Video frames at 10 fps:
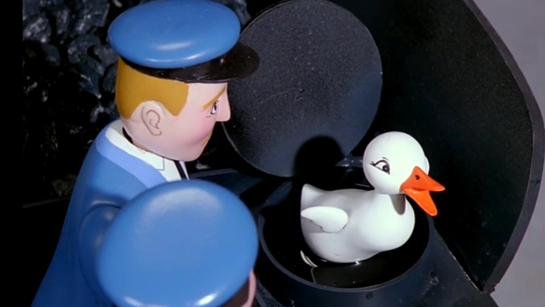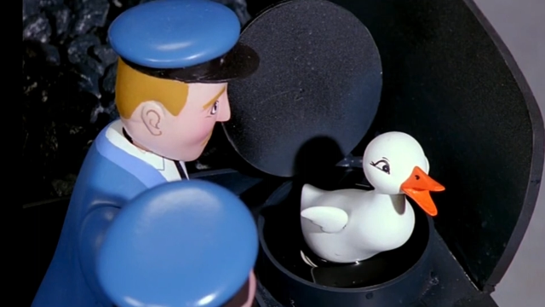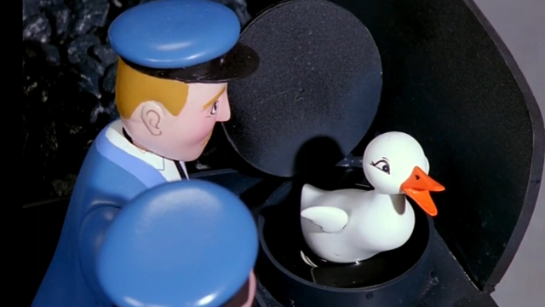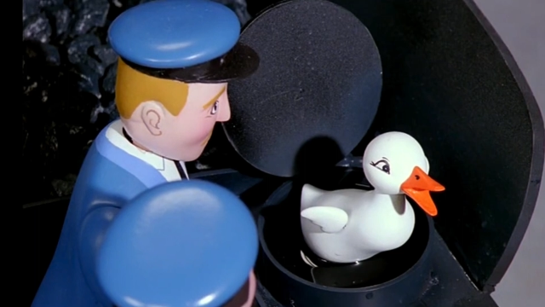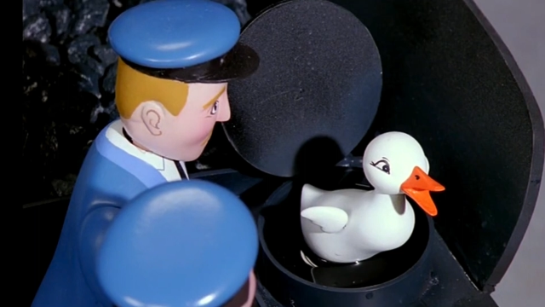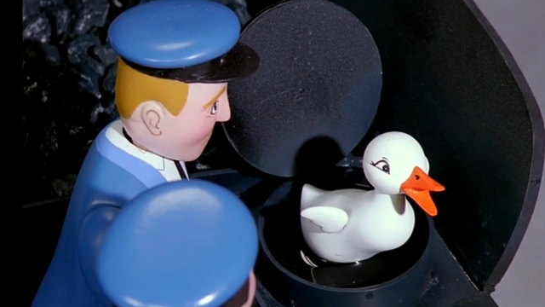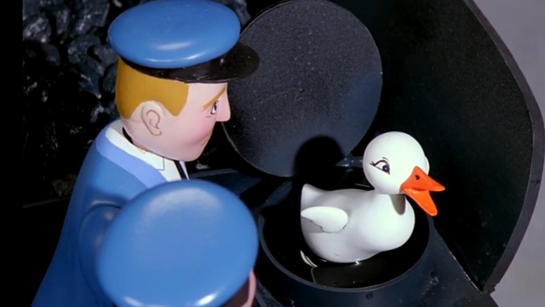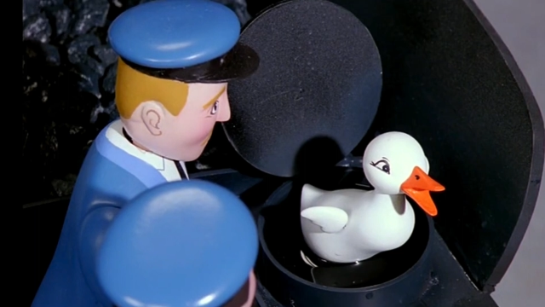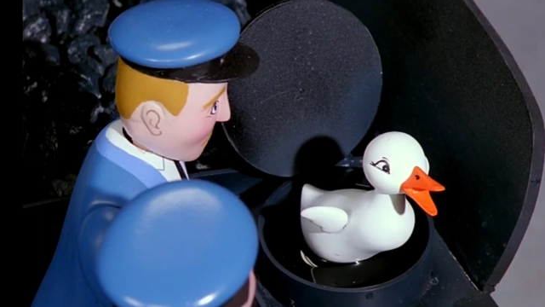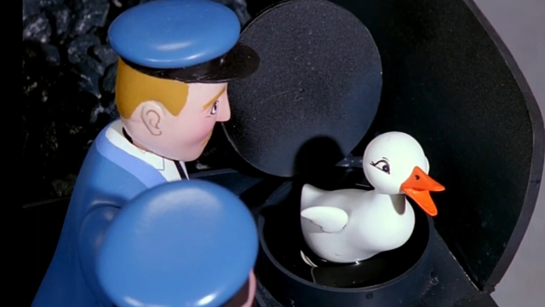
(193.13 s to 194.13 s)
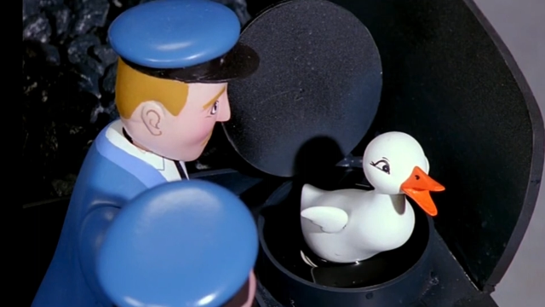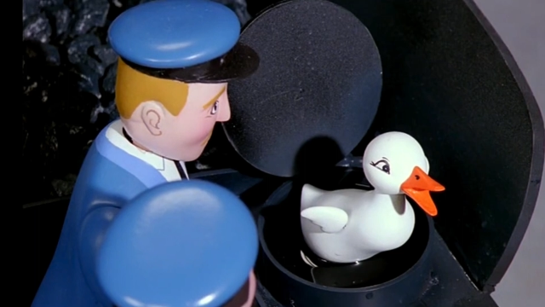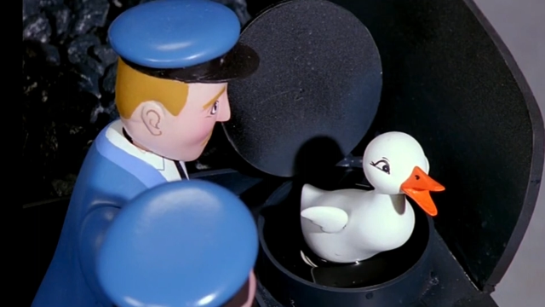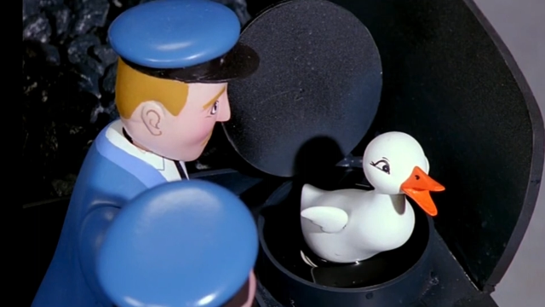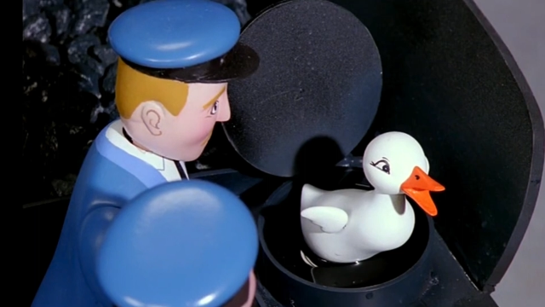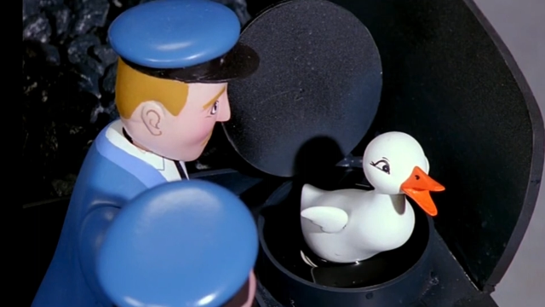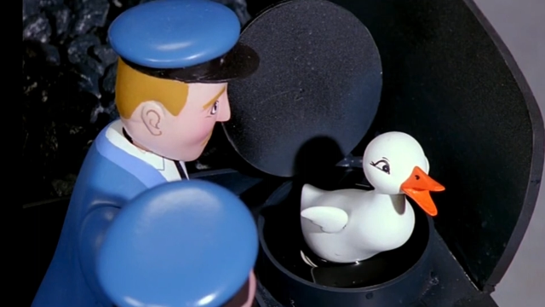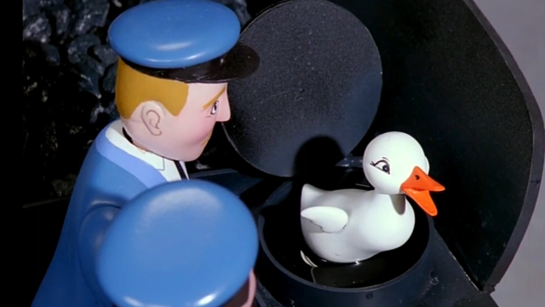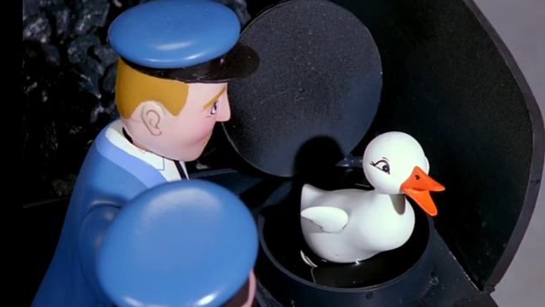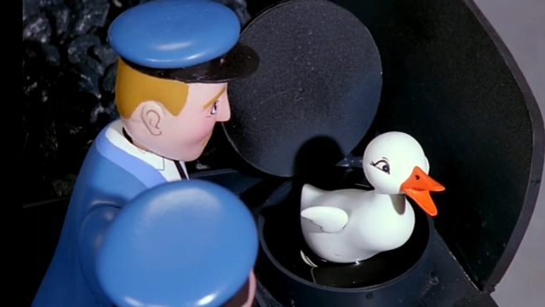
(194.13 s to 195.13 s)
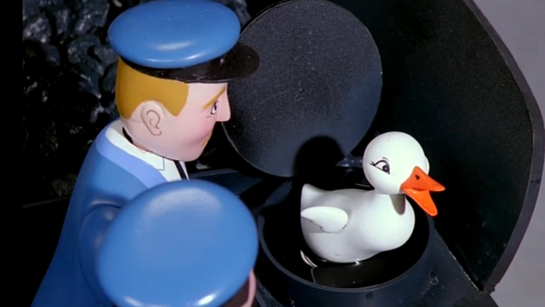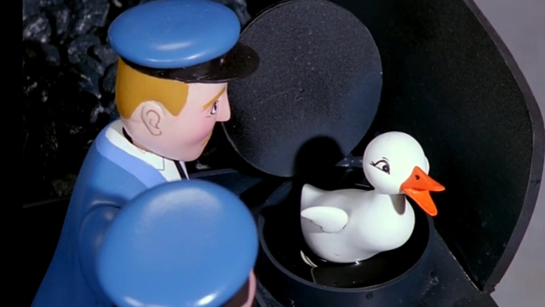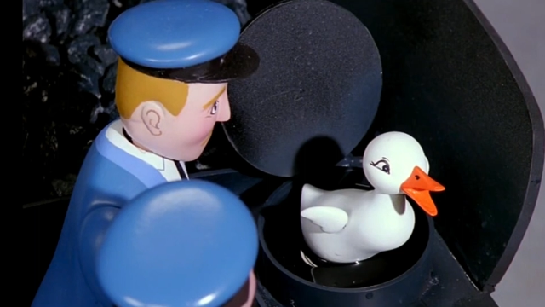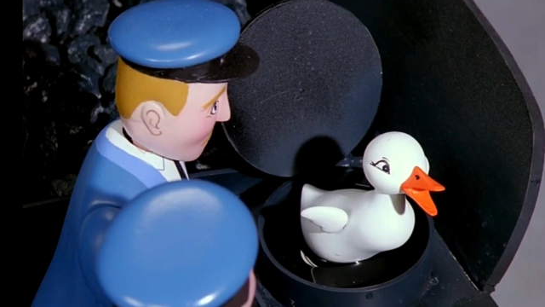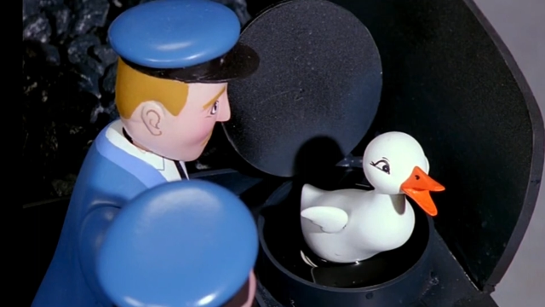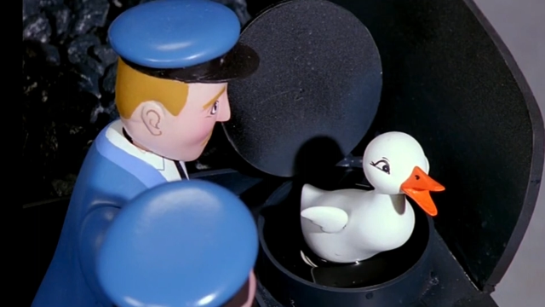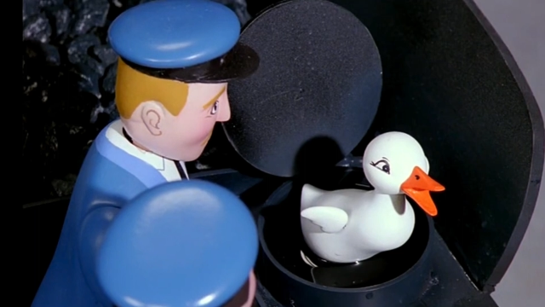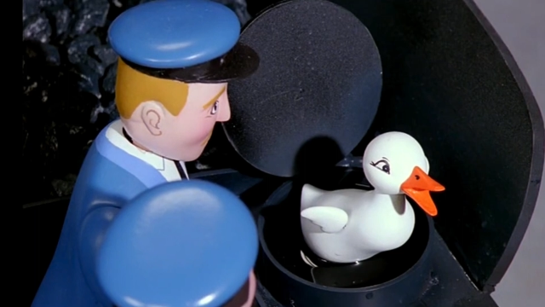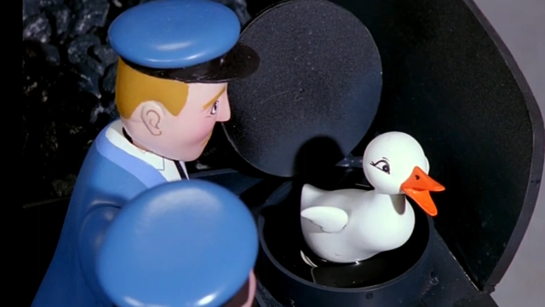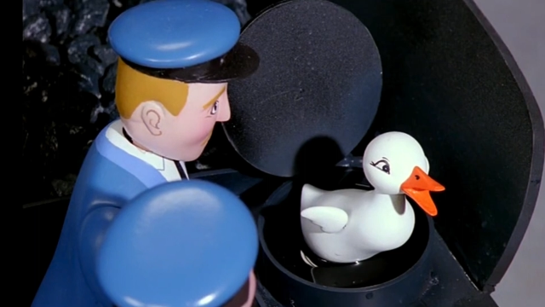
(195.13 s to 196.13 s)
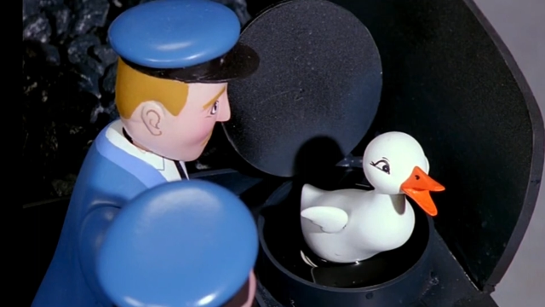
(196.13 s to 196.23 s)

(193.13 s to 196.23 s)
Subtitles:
[unreadable: no face in view]